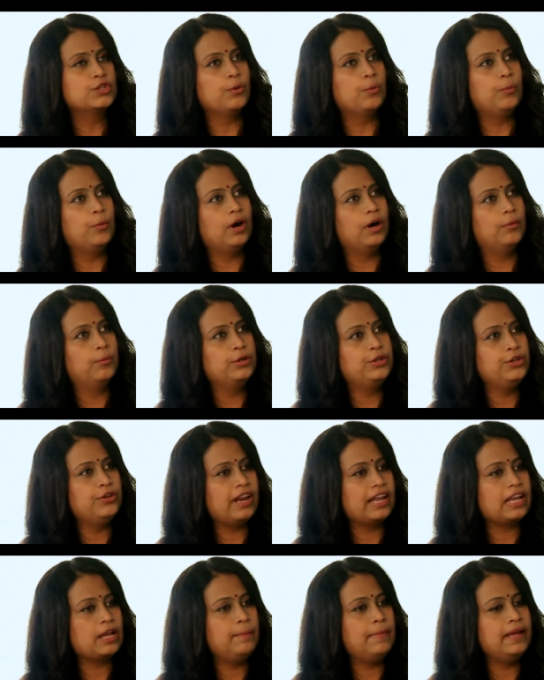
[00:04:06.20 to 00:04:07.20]
So would you
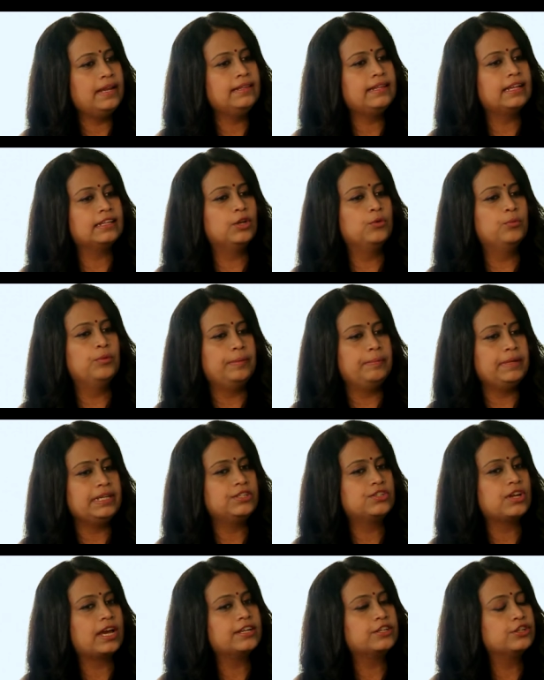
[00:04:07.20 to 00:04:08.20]
recommend that the
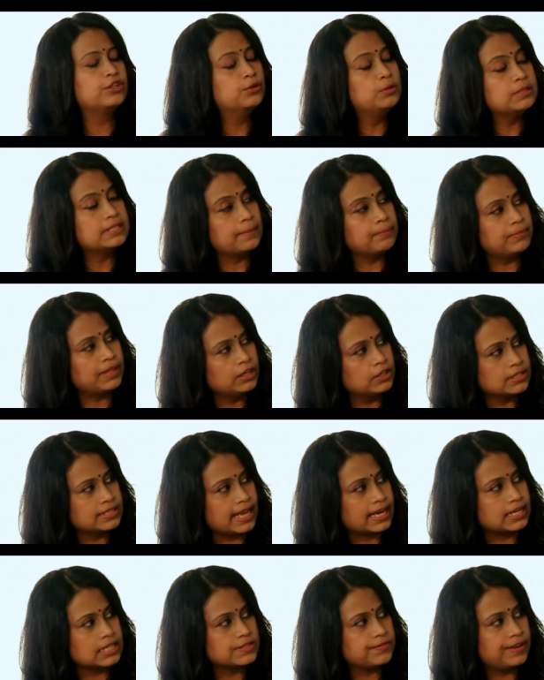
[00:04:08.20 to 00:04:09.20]
women try to do something to
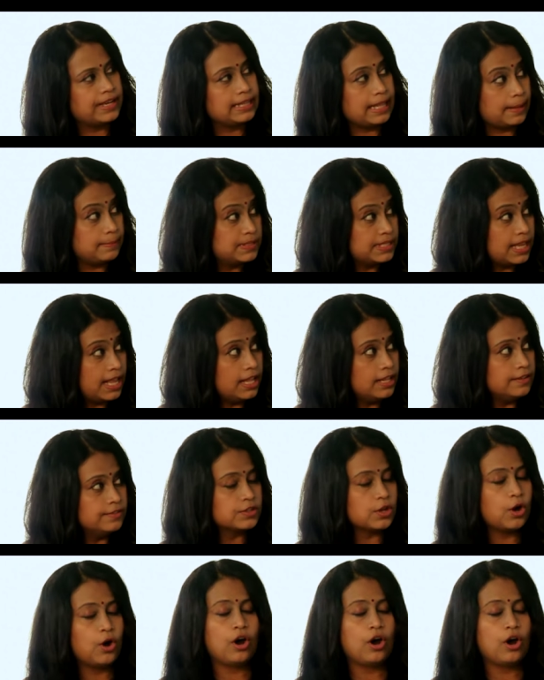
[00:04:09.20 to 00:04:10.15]
satisfy themselves,